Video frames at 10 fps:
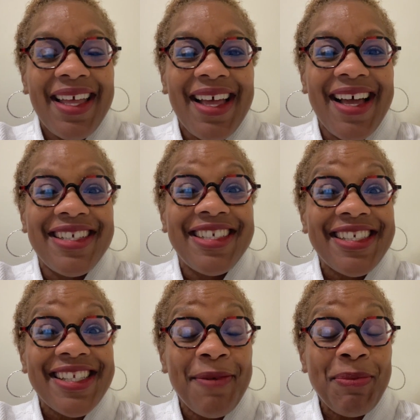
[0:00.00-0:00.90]
I
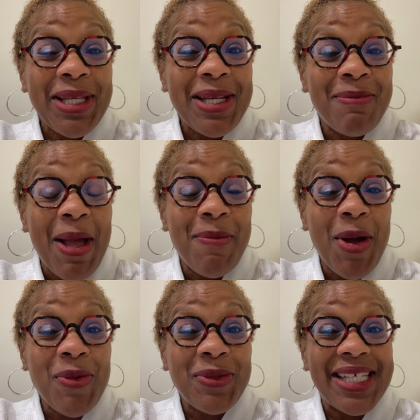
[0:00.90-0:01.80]
just completed my
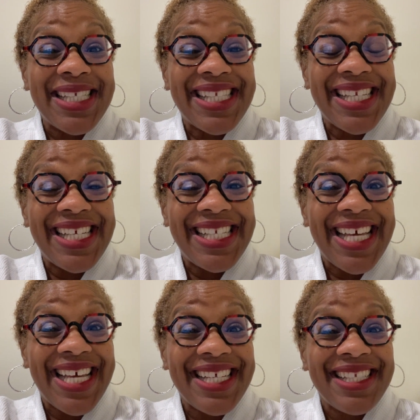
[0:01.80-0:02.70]
bone density
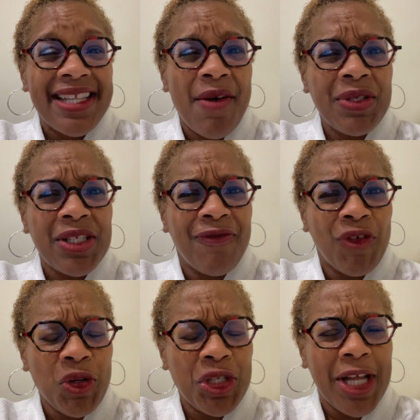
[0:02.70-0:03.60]
test. That was the
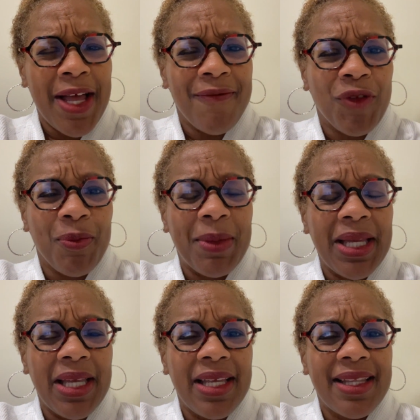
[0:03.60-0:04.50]
first time for
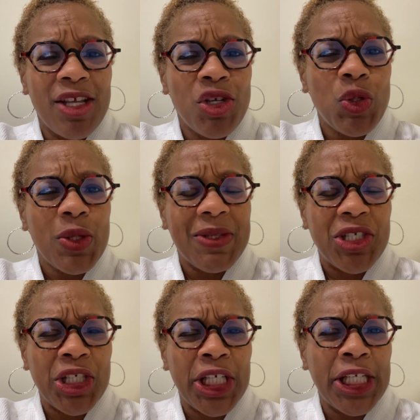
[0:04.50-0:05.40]
me. They use a
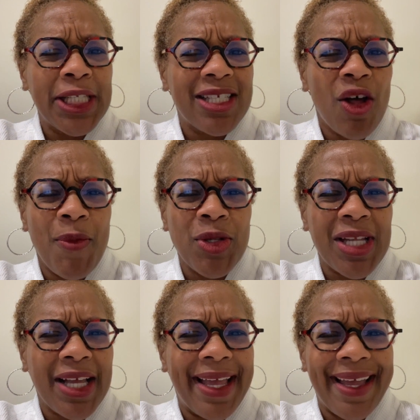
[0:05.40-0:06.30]
machine. It's almost
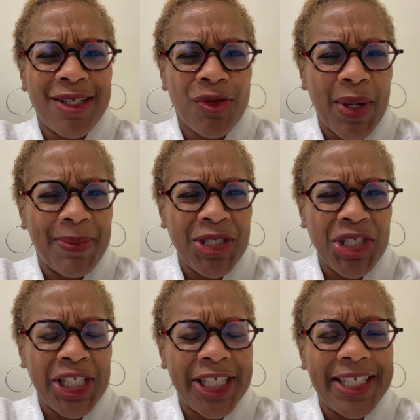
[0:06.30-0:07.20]
like an x-ray
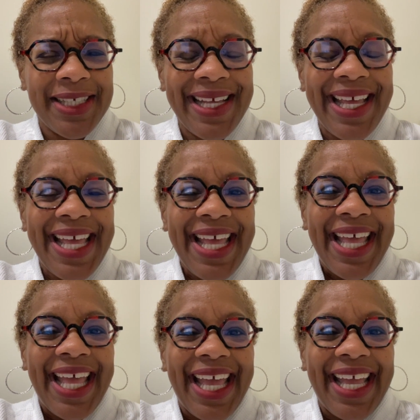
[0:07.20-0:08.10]
machine.
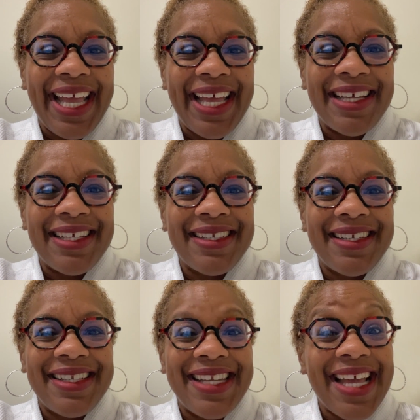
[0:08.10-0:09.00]

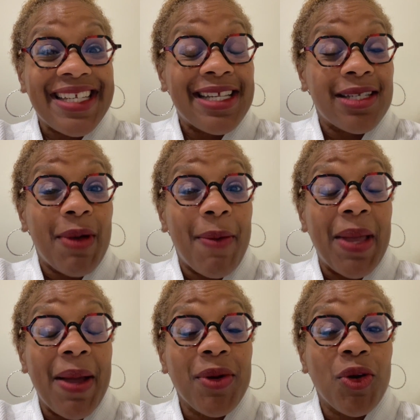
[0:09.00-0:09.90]
And next is my
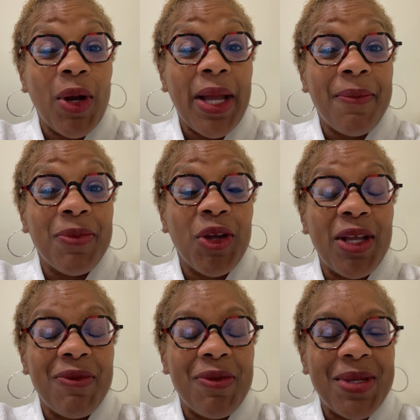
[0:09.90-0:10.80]
mammogram. They're
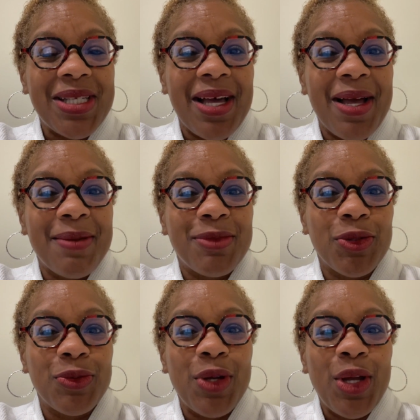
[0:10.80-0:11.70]
giving me time
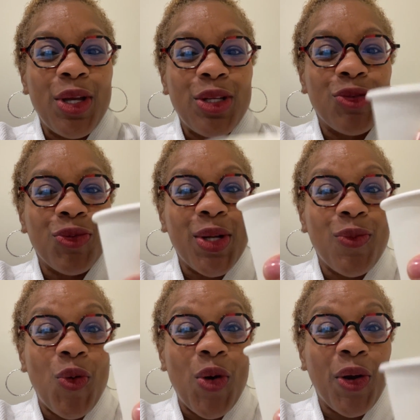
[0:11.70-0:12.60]
to drink
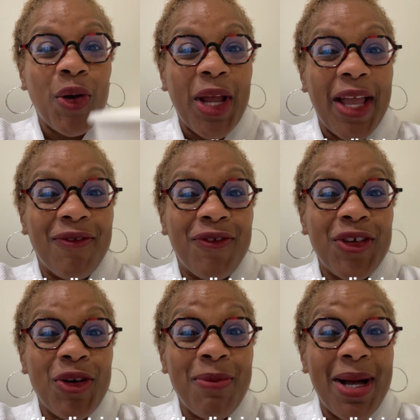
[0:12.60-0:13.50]
water and
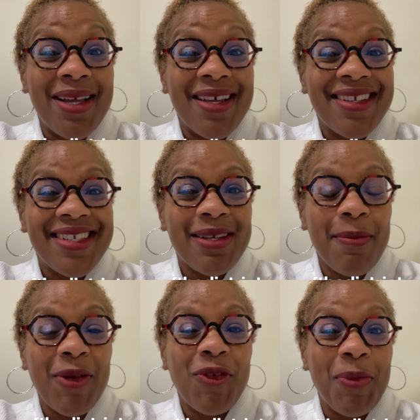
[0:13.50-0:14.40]
feel my
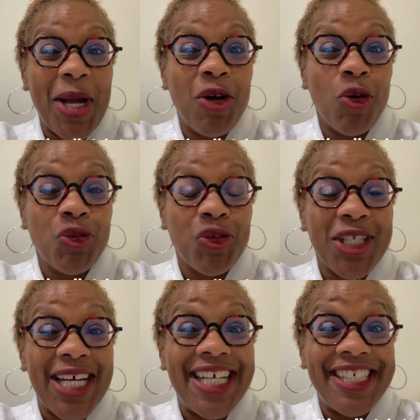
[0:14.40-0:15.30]
stomach for my
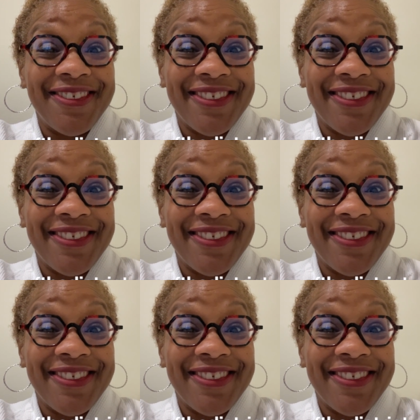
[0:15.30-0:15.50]
ultrasound.